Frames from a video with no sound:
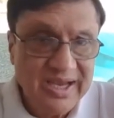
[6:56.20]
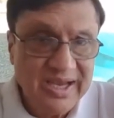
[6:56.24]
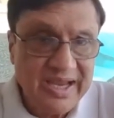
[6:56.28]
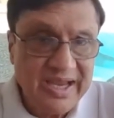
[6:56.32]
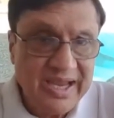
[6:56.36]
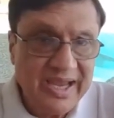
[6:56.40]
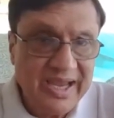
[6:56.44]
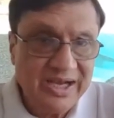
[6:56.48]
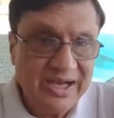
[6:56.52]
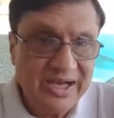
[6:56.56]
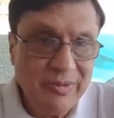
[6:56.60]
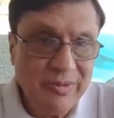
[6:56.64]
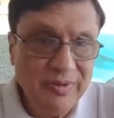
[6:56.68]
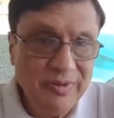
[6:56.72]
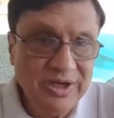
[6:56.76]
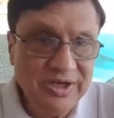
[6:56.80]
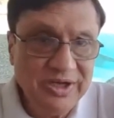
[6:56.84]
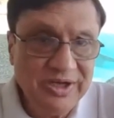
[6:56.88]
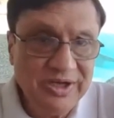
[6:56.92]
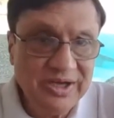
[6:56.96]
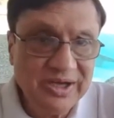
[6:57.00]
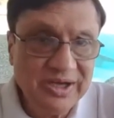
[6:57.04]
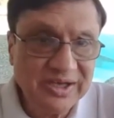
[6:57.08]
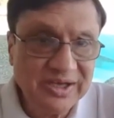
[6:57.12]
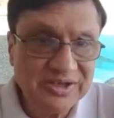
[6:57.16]
Anomaly
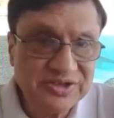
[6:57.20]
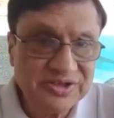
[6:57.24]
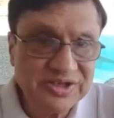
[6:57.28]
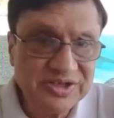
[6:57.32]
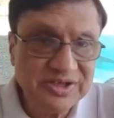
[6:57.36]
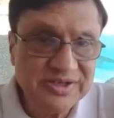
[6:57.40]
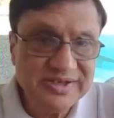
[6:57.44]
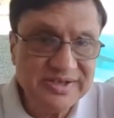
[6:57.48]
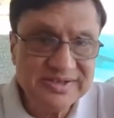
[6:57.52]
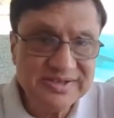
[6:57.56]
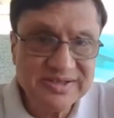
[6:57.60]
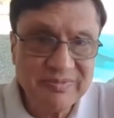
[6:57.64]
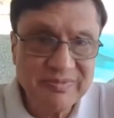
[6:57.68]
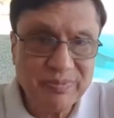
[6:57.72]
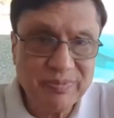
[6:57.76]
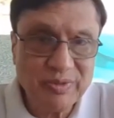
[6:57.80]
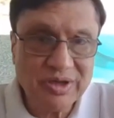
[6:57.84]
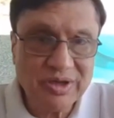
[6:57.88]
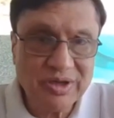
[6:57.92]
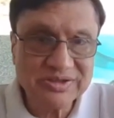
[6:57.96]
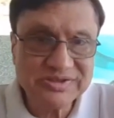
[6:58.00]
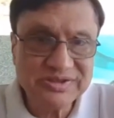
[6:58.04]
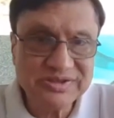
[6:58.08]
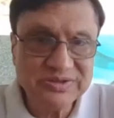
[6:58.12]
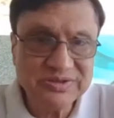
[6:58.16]
detection is a
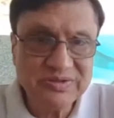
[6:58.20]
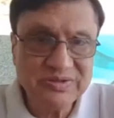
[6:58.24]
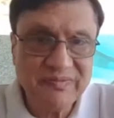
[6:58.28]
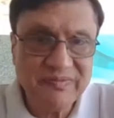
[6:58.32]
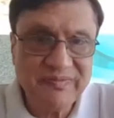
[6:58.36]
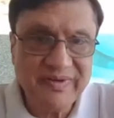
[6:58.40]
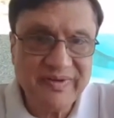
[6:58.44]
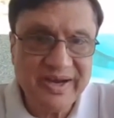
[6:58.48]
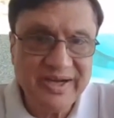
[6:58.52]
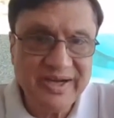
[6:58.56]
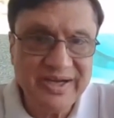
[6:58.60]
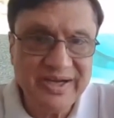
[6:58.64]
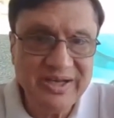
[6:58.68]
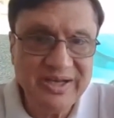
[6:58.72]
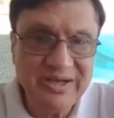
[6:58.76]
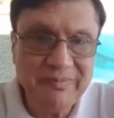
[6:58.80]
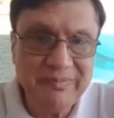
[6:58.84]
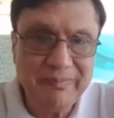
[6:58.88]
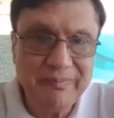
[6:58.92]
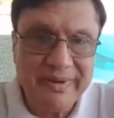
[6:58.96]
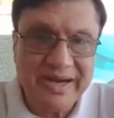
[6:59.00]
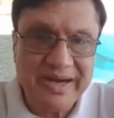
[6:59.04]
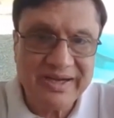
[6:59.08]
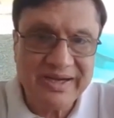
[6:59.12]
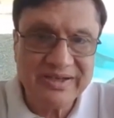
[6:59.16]
process of
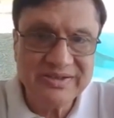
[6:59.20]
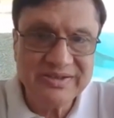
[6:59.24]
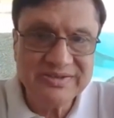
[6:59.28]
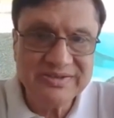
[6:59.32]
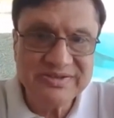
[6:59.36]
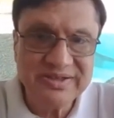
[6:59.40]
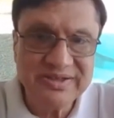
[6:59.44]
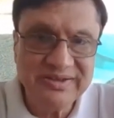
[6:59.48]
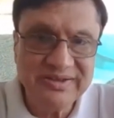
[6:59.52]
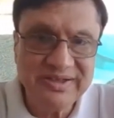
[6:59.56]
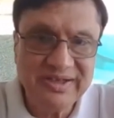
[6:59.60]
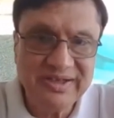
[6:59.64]
finding patterns in the